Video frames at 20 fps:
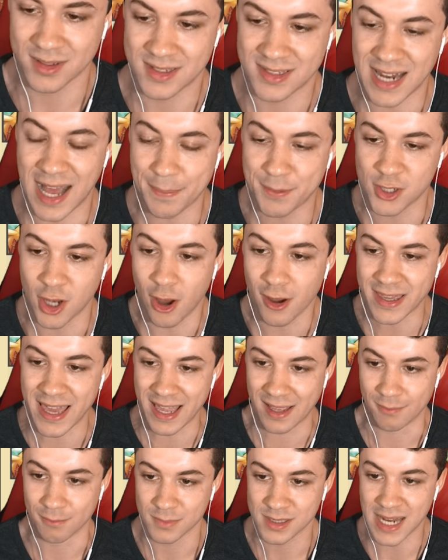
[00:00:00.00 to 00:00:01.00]
Stop
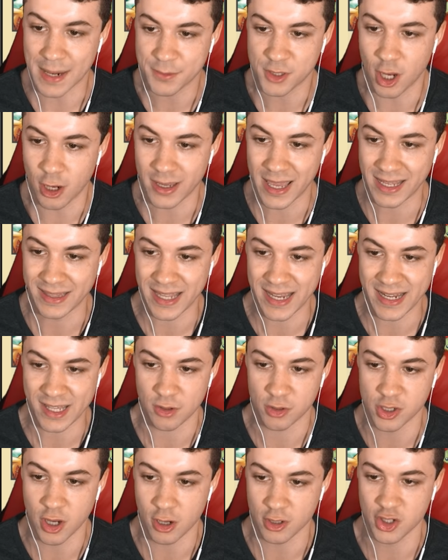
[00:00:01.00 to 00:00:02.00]
talking! Stop talking, lady,
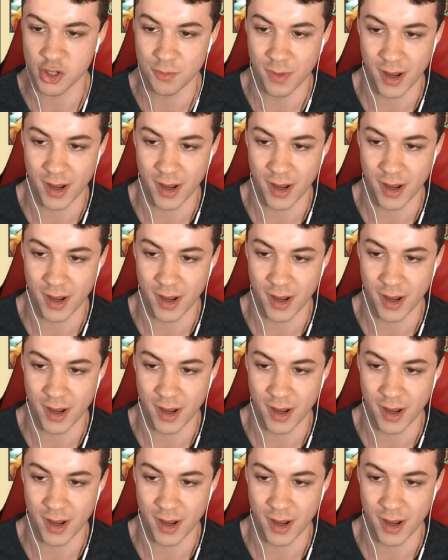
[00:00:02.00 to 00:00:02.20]
you talk too